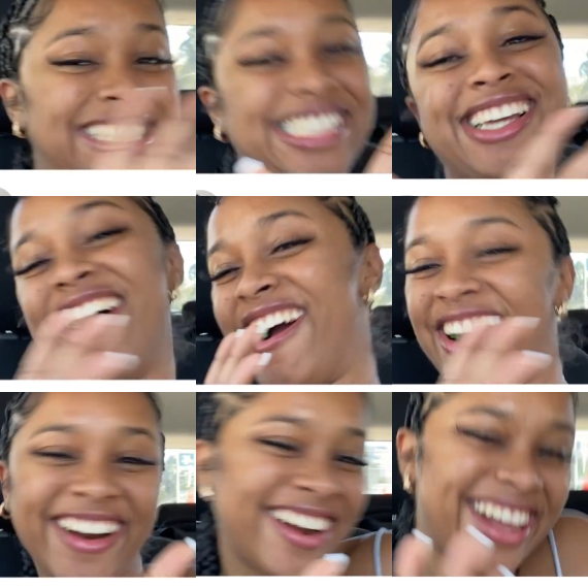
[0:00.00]

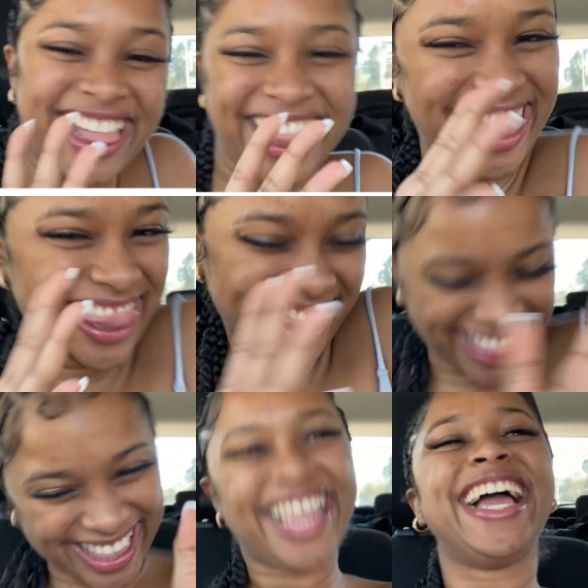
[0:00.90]
DR.
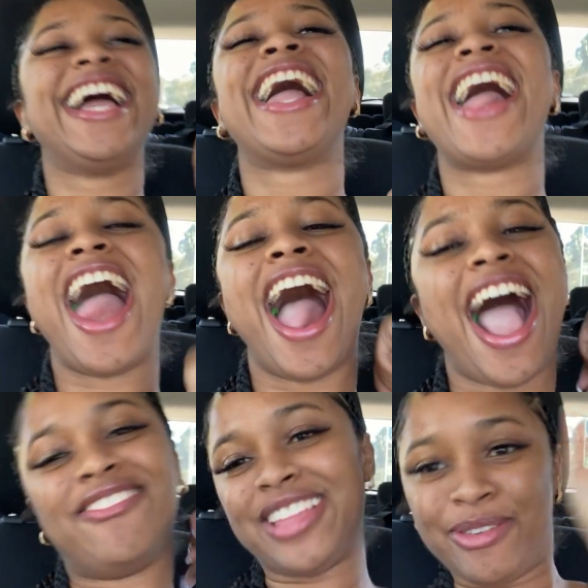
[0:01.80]

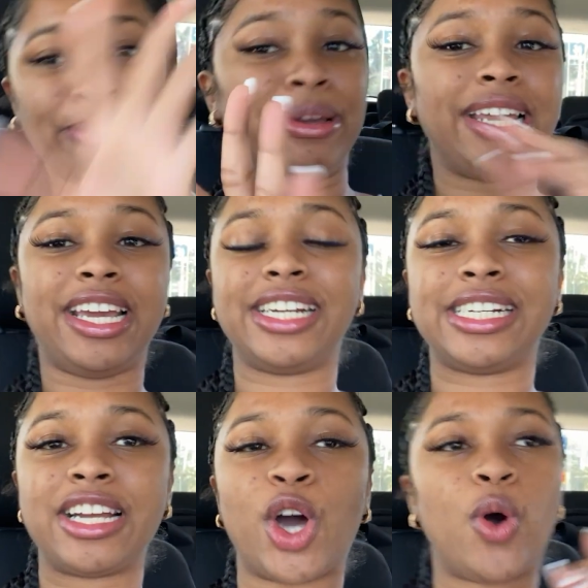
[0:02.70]
I've never been
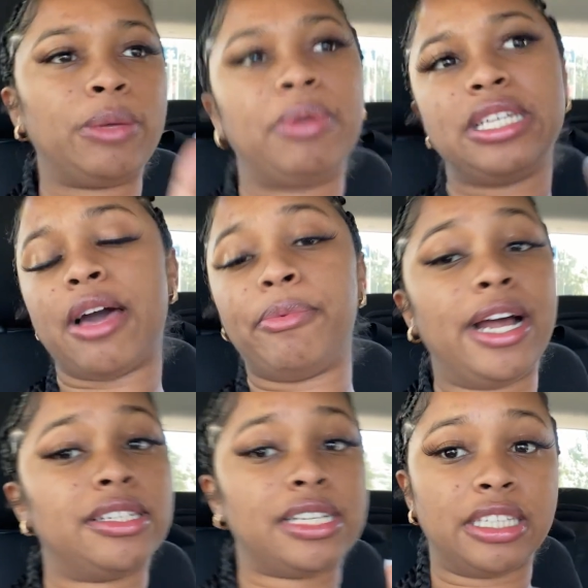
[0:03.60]
here. The only place I've been
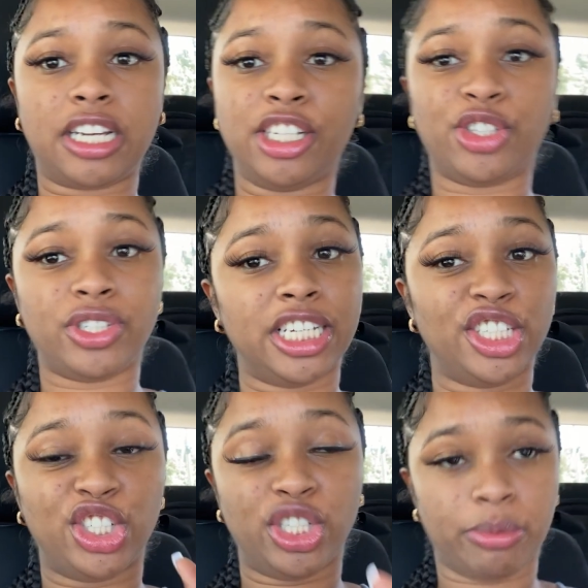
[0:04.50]
outside the country
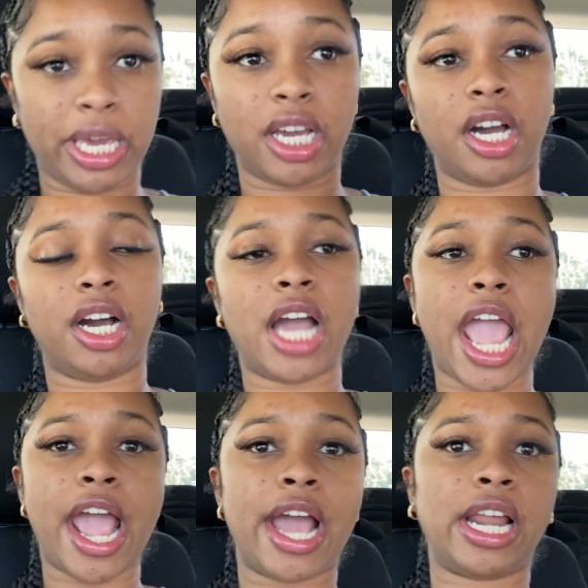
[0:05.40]
is Jamaica,
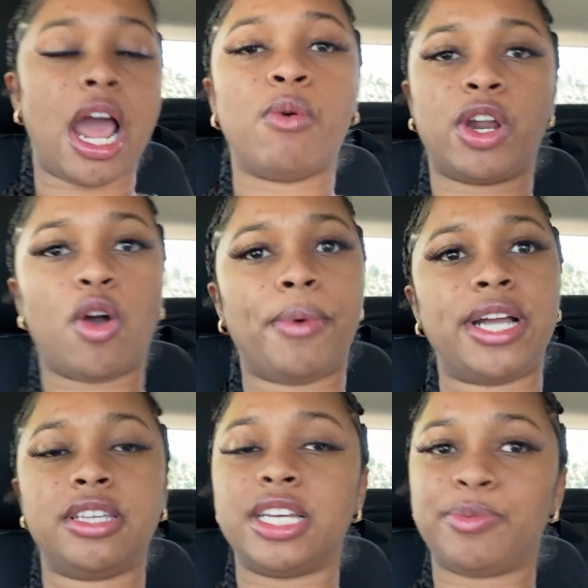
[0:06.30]
and I want to go
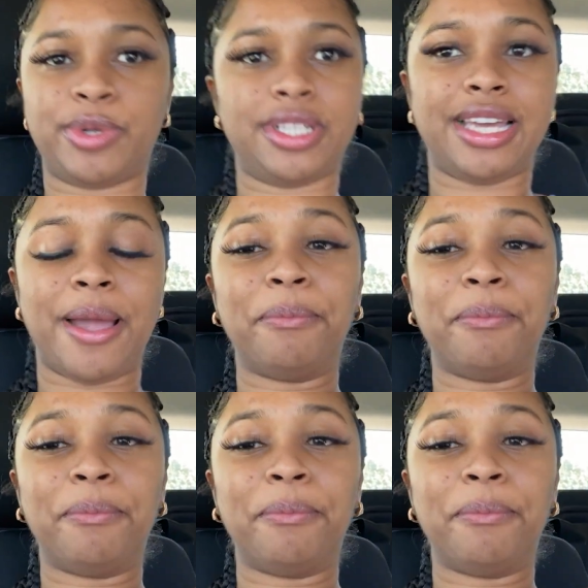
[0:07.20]
back desperately.